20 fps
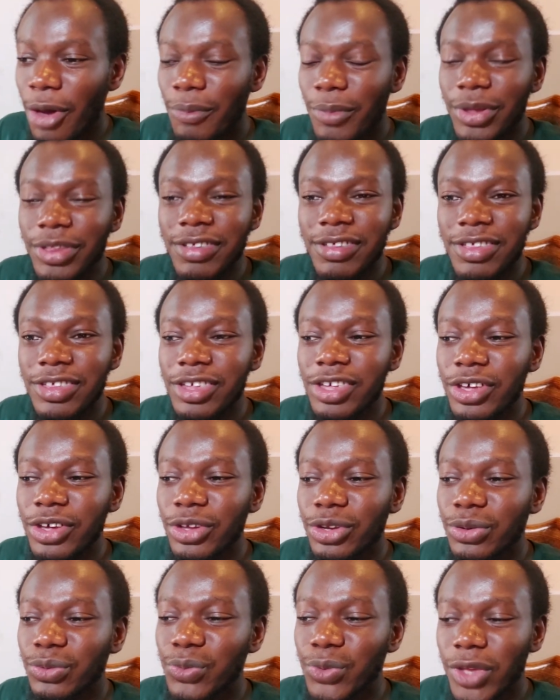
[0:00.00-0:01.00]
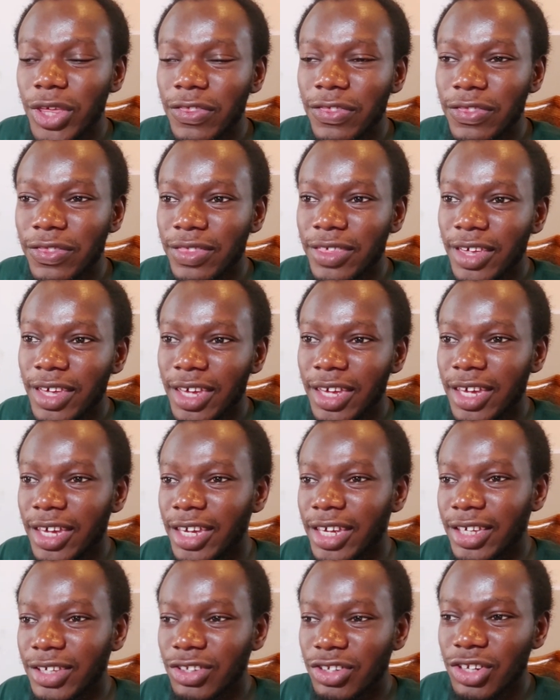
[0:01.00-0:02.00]
But still, with
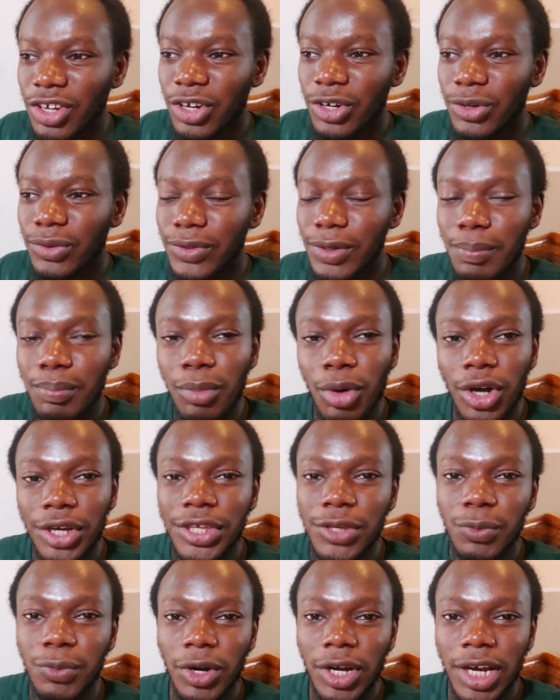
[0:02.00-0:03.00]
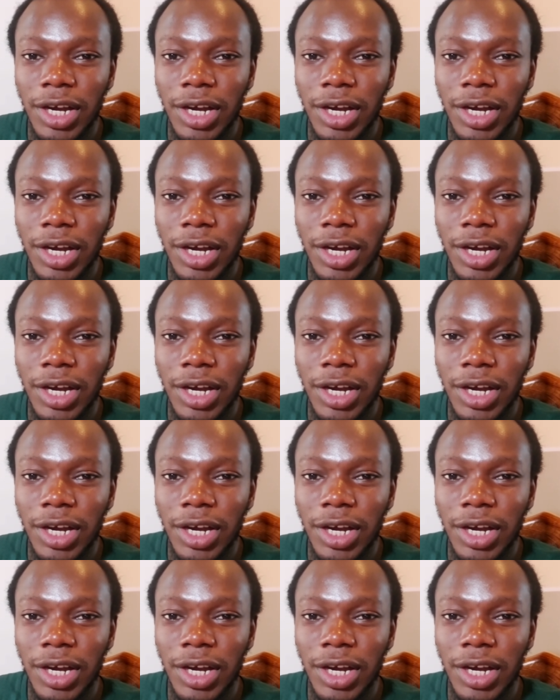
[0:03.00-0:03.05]
the, you know, the murky